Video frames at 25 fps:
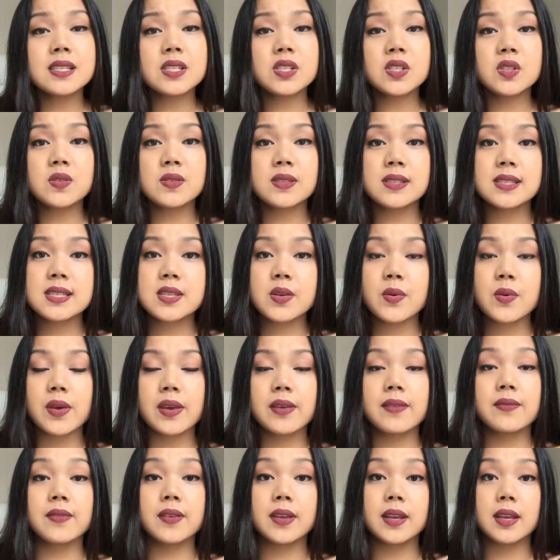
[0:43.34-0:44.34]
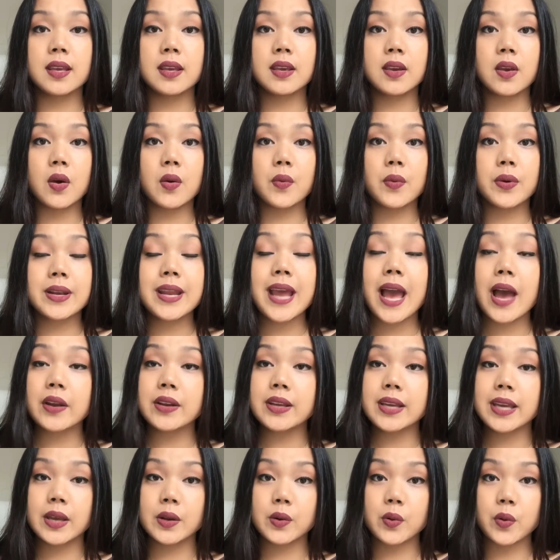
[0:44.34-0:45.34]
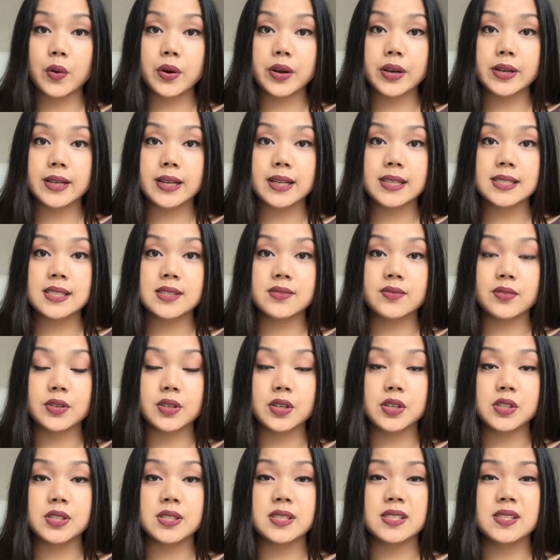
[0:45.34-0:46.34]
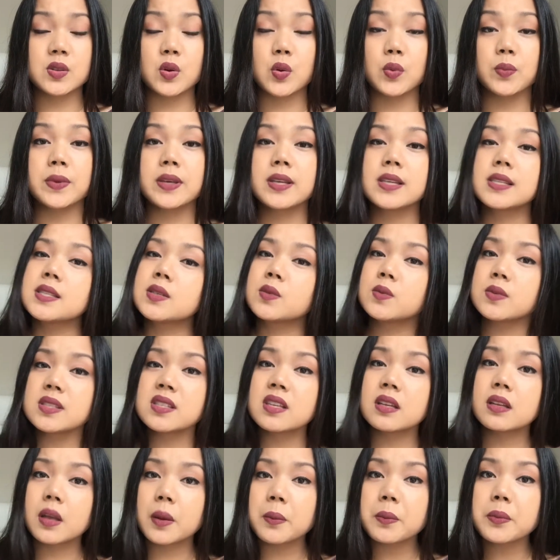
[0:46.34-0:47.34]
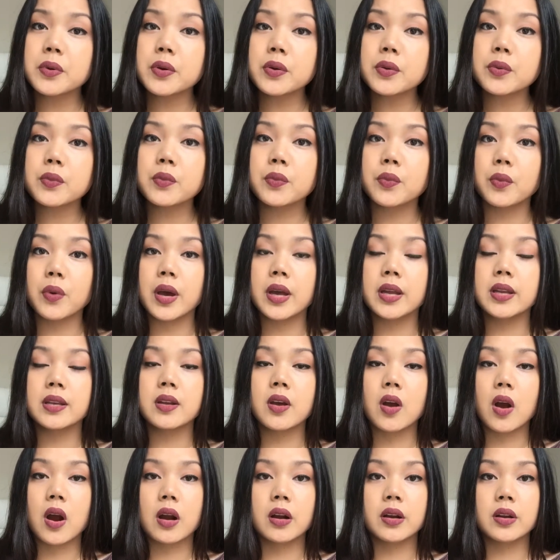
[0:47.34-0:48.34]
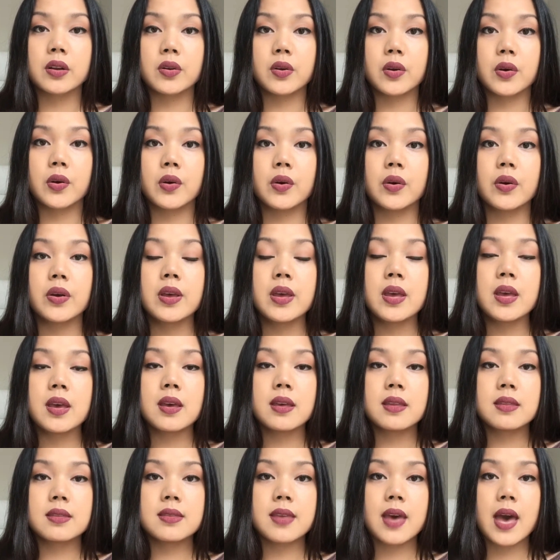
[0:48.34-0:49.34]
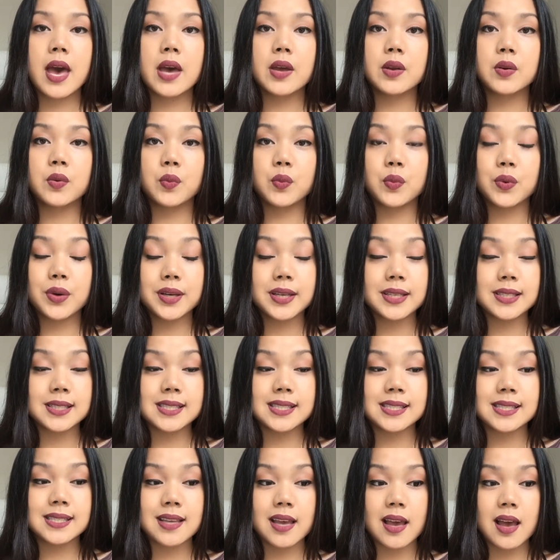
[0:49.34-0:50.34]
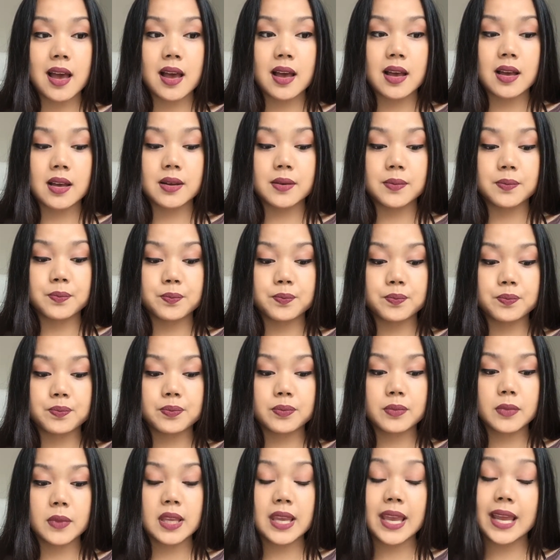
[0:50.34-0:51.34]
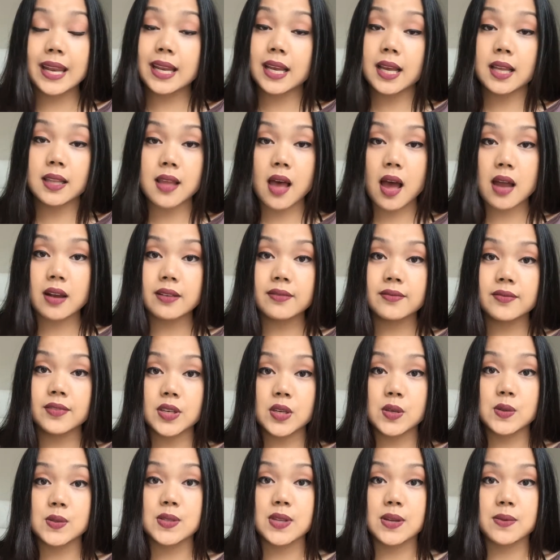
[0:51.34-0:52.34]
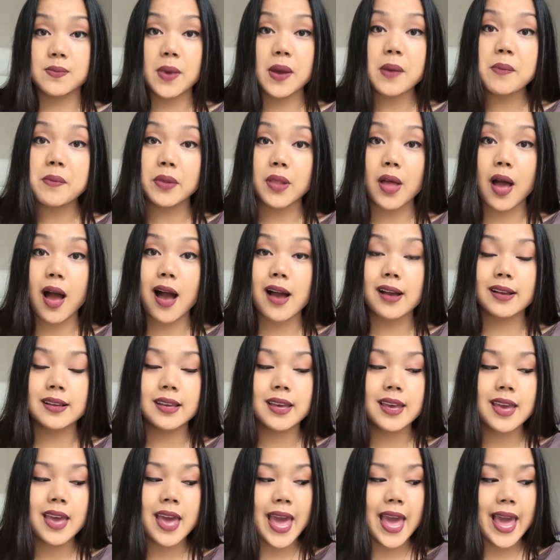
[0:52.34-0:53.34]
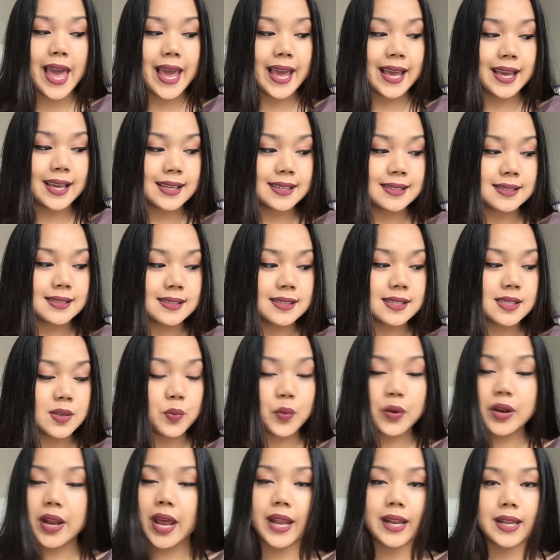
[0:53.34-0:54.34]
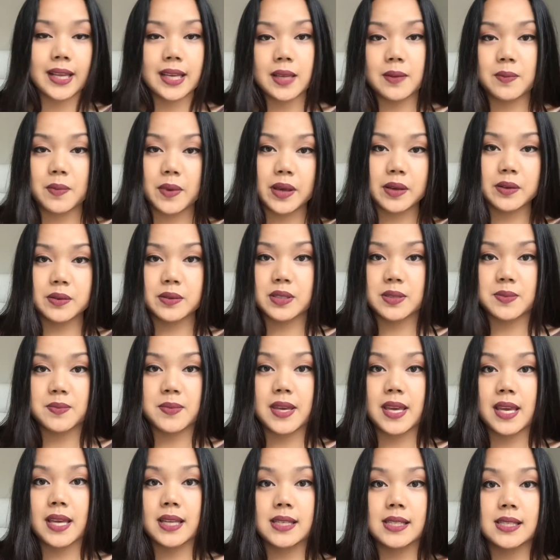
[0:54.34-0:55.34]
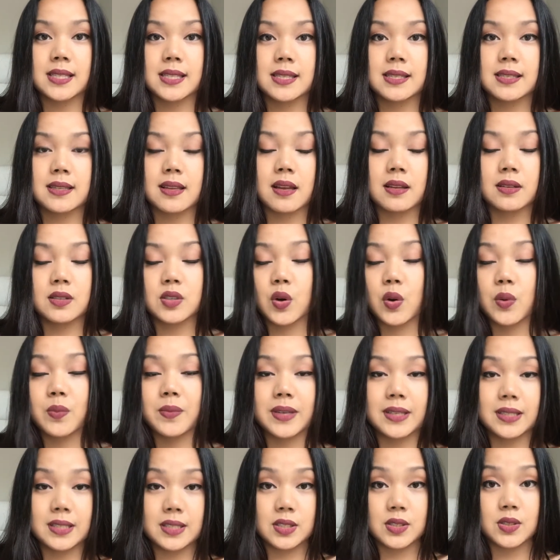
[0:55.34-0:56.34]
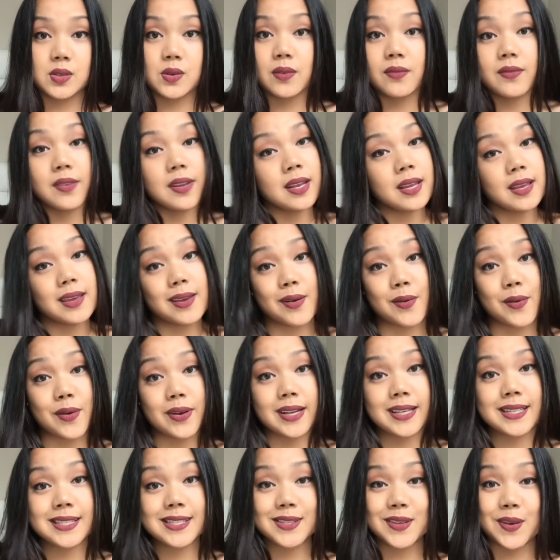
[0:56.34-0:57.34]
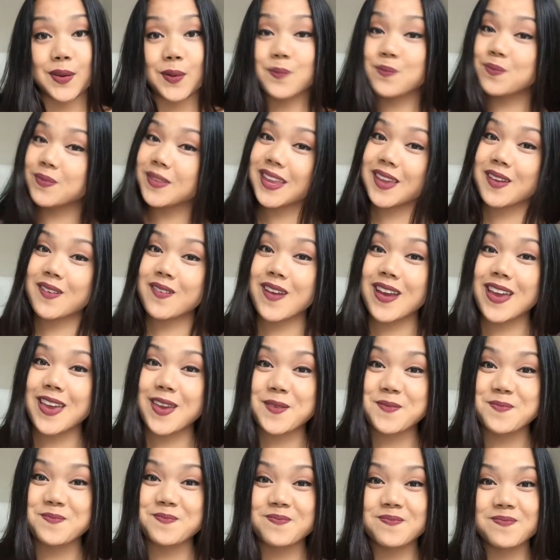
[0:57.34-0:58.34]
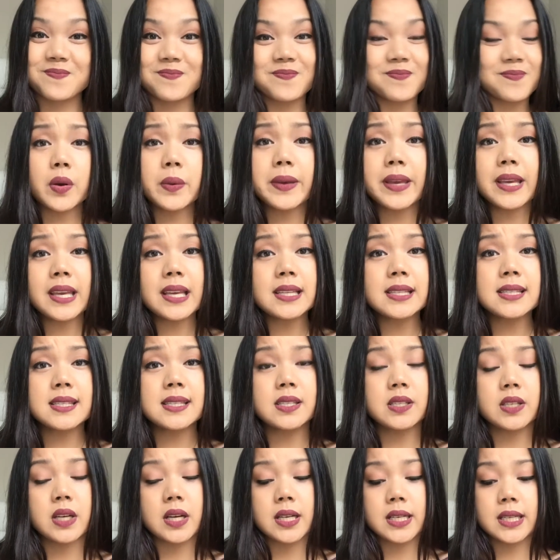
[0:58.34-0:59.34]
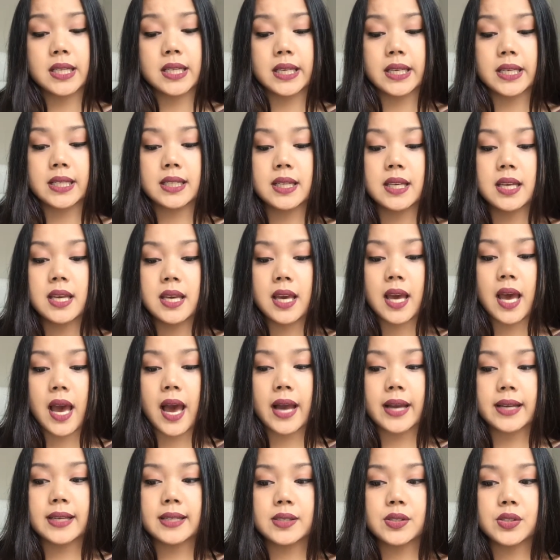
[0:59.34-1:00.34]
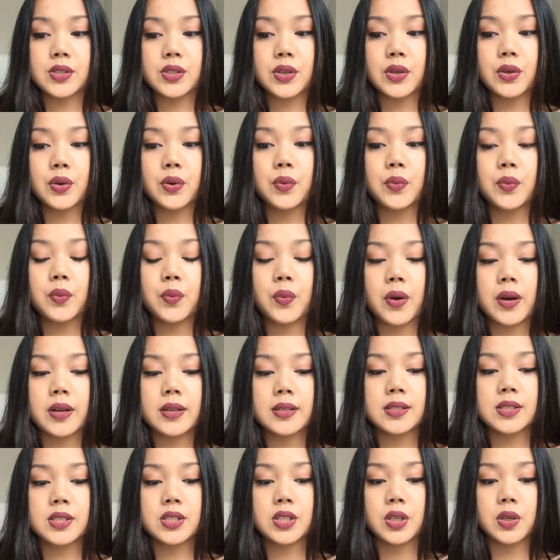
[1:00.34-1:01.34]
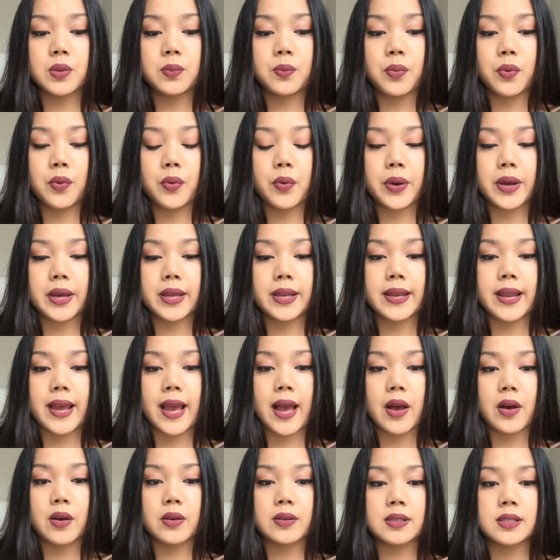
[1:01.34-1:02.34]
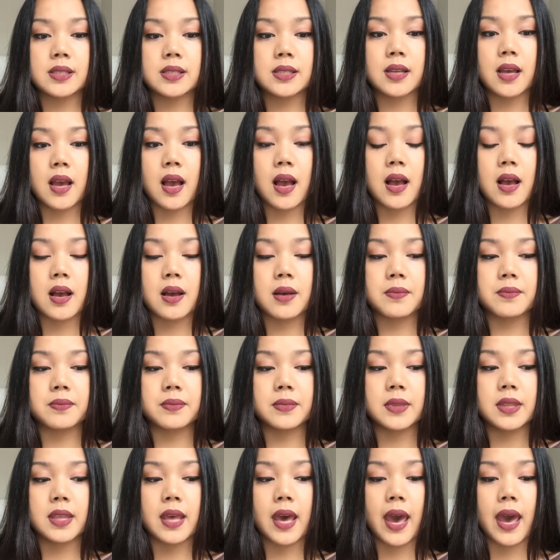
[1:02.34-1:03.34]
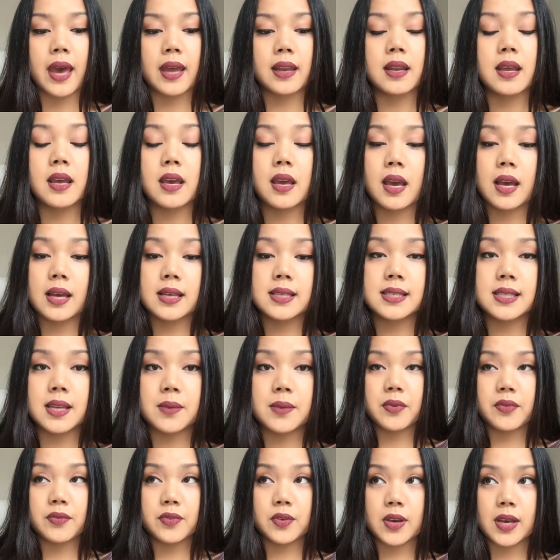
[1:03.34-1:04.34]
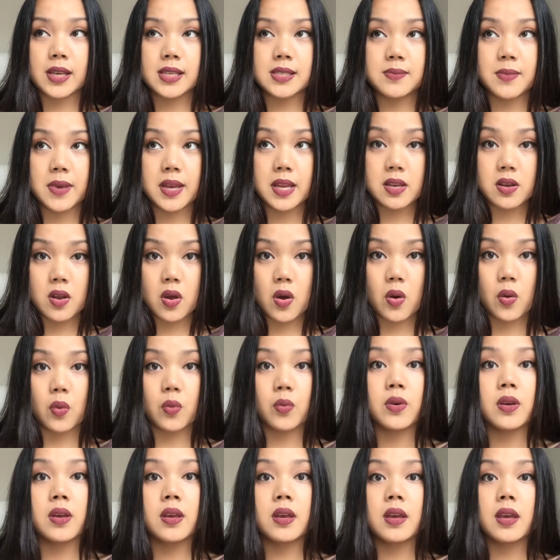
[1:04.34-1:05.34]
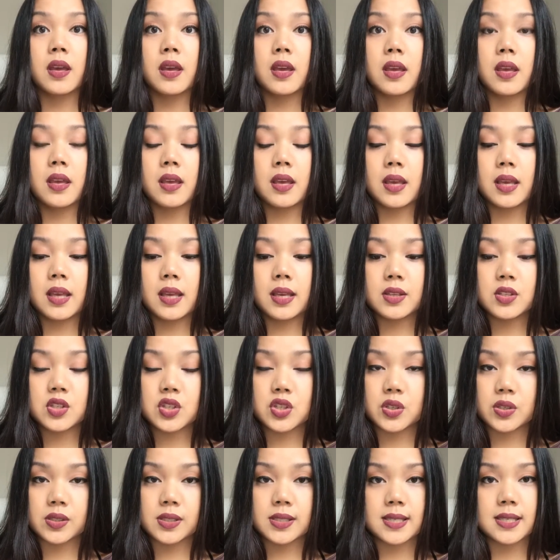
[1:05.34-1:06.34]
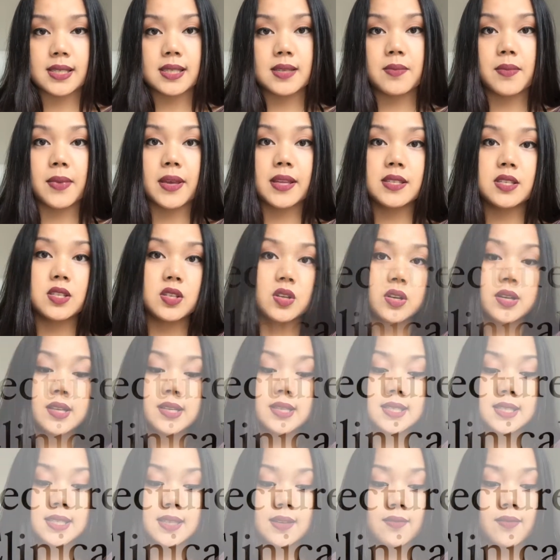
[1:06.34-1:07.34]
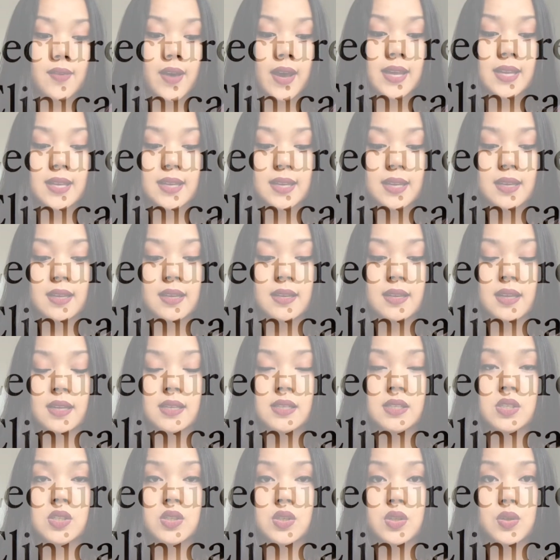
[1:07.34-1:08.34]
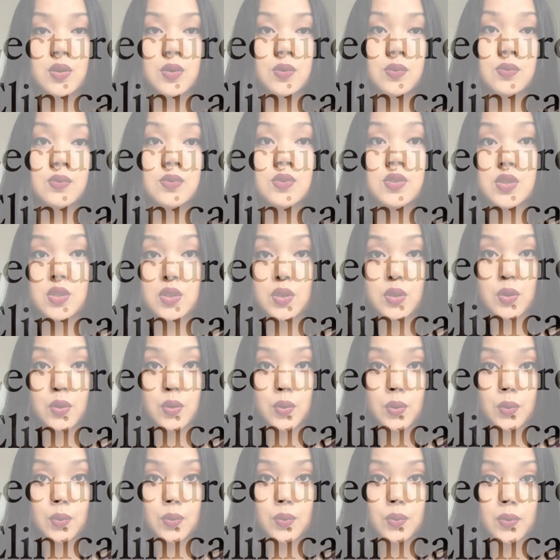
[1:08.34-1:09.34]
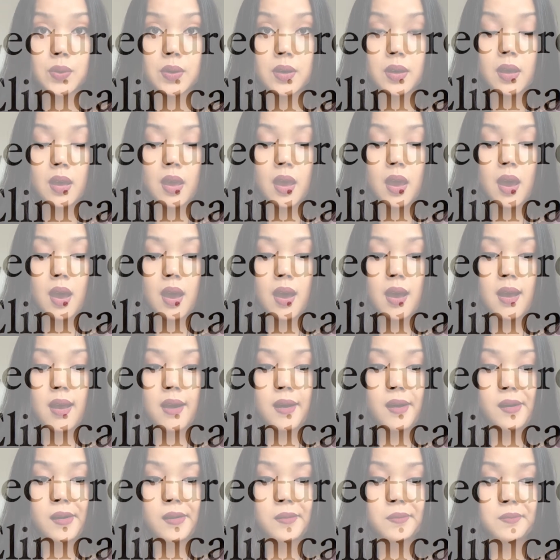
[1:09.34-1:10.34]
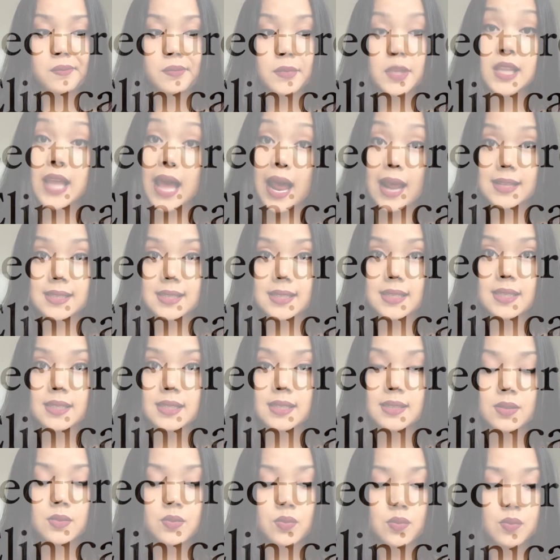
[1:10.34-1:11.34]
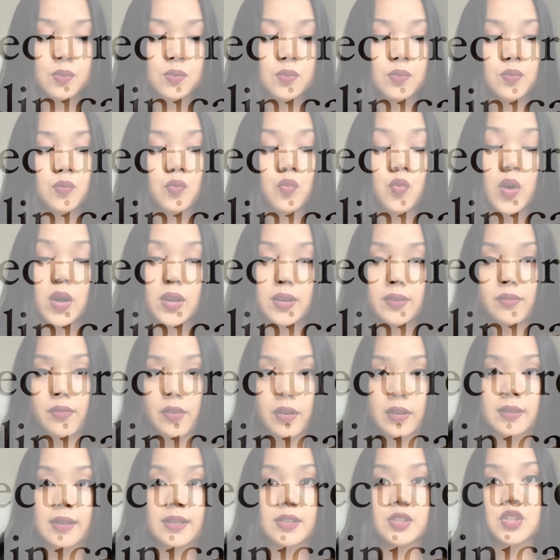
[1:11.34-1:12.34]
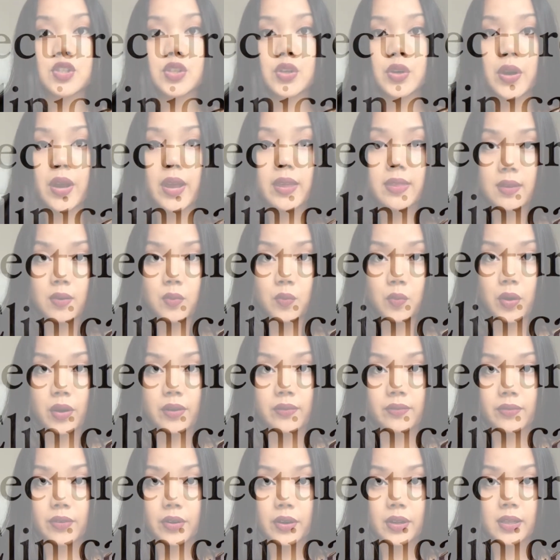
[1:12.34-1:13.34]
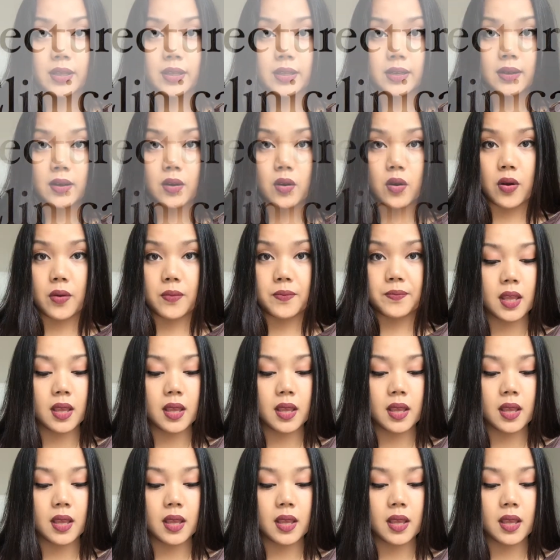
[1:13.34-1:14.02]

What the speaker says: to do this quick video on how to get organized for nursing school because it was the #1 article that was getting a lot of views on my blog, and someone had emailed me and just told me to do a video on it, so here I am. Before we get started, I do want to point out that, as of you guys may know, each nursing semester is divided into two classes, one for lecture and then one for clinical.